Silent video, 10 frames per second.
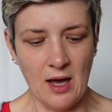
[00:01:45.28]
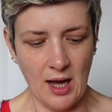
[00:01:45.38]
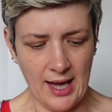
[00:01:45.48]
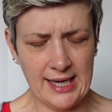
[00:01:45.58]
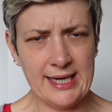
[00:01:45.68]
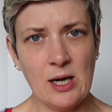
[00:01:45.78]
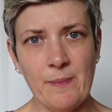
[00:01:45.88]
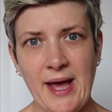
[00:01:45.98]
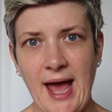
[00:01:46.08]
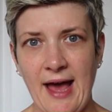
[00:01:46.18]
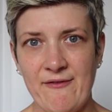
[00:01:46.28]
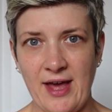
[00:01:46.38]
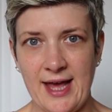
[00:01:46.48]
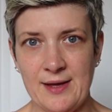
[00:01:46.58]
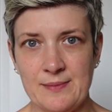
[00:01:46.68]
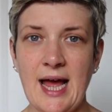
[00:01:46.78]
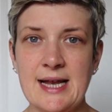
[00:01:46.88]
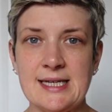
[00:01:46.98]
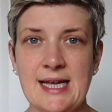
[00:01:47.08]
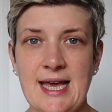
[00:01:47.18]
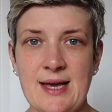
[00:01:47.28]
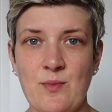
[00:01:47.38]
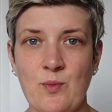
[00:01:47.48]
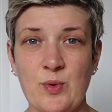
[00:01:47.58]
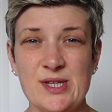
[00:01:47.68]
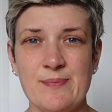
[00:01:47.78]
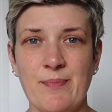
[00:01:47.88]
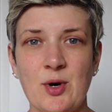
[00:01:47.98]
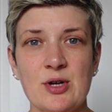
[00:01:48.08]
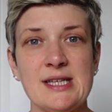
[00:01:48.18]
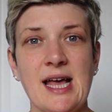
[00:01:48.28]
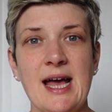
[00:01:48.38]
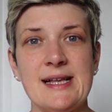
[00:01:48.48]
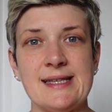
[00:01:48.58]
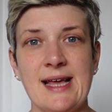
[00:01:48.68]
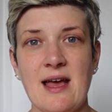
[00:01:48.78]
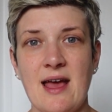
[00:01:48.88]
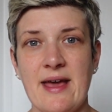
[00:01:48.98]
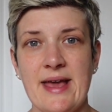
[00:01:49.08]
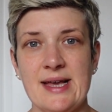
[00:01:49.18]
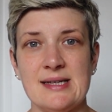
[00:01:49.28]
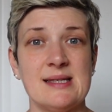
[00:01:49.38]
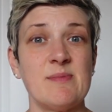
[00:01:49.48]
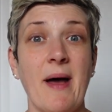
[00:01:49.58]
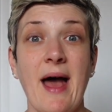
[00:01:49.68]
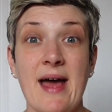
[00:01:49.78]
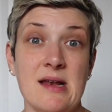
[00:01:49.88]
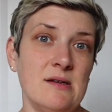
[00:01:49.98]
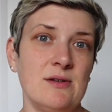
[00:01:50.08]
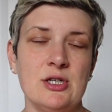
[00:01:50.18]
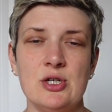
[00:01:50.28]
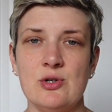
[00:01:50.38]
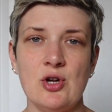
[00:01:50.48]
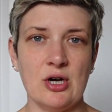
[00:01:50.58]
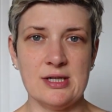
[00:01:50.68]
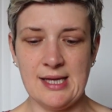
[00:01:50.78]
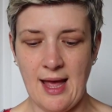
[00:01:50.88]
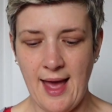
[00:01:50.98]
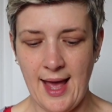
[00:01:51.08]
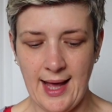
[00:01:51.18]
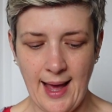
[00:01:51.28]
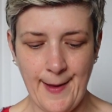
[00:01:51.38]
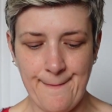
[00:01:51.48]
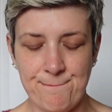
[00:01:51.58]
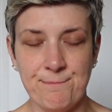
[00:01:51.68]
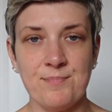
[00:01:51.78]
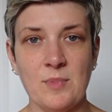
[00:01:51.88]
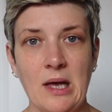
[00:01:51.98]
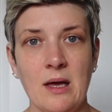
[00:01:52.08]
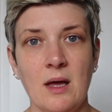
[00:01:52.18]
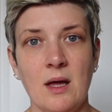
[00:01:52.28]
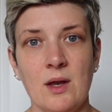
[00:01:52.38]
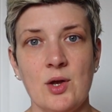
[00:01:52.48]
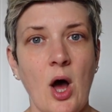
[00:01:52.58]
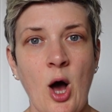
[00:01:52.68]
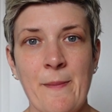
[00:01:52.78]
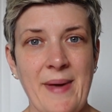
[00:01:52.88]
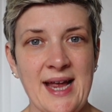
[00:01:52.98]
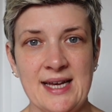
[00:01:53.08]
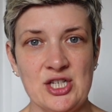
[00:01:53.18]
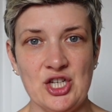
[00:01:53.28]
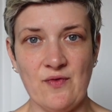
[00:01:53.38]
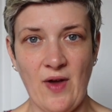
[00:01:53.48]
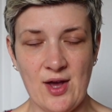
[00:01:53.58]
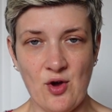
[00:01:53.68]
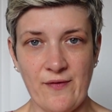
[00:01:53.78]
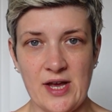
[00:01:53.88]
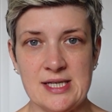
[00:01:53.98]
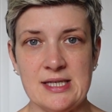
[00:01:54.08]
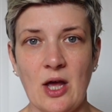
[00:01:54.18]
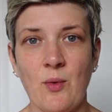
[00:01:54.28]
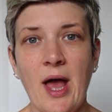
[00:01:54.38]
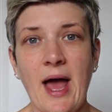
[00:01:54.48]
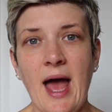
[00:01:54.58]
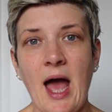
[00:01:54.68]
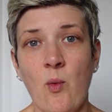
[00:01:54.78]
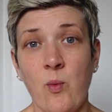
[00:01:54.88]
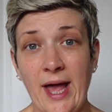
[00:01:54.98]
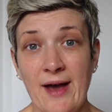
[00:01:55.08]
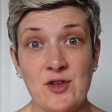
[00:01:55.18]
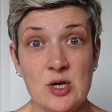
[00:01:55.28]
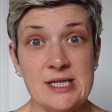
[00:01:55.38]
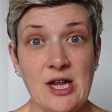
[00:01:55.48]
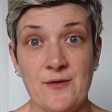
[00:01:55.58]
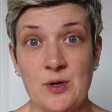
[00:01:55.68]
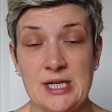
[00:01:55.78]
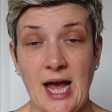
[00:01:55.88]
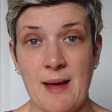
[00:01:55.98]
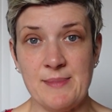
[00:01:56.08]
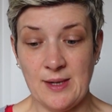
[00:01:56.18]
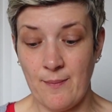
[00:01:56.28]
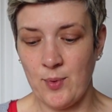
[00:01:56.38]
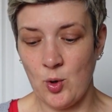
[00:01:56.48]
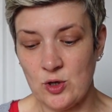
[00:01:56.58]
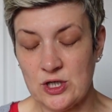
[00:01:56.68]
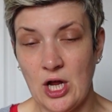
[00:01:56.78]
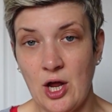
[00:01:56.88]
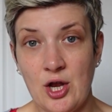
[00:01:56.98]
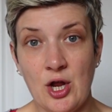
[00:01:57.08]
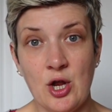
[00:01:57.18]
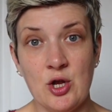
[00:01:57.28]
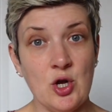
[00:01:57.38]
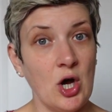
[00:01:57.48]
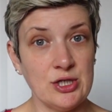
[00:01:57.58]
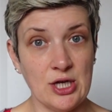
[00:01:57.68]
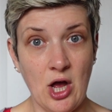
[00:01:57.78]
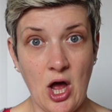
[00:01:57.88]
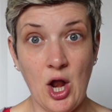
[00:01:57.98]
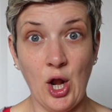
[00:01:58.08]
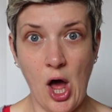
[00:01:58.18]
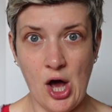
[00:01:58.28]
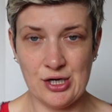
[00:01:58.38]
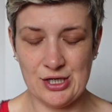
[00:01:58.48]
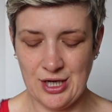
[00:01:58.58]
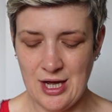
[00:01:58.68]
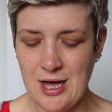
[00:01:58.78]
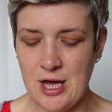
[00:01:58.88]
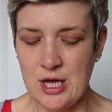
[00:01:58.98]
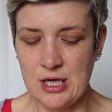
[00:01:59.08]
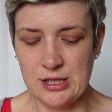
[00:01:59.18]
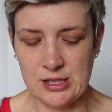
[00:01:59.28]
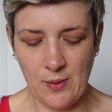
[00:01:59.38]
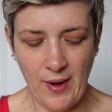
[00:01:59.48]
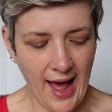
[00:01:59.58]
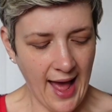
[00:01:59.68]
a little bit heavy, and it was bought as a spare and not our main duvet cover. So we have used it a few times, but not a lot. So